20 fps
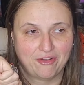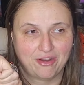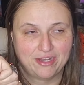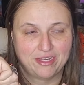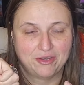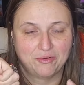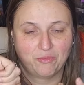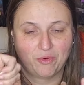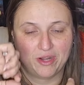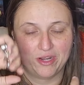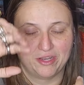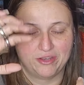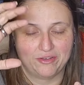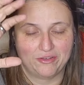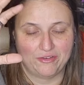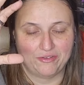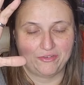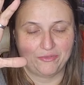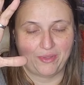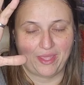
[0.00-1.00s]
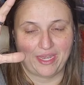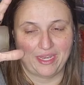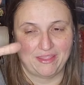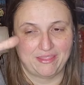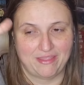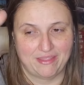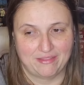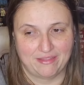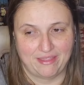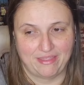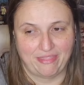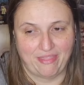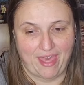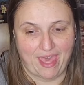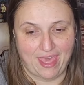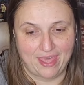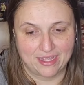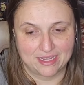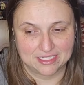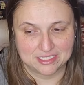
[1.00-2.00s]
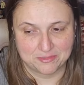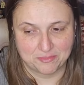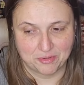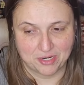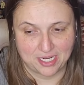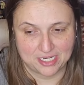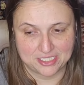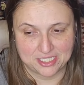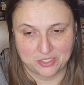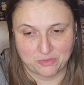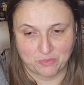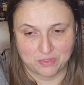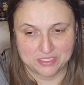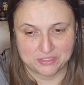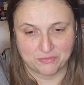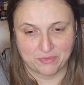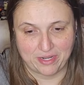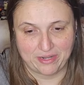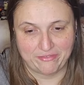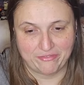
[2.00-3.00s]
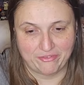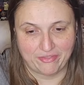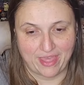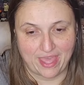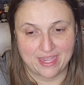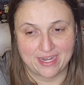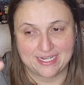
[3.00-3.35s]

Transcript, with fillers: I didn't want to do anything like that because the project wasn't ready for that.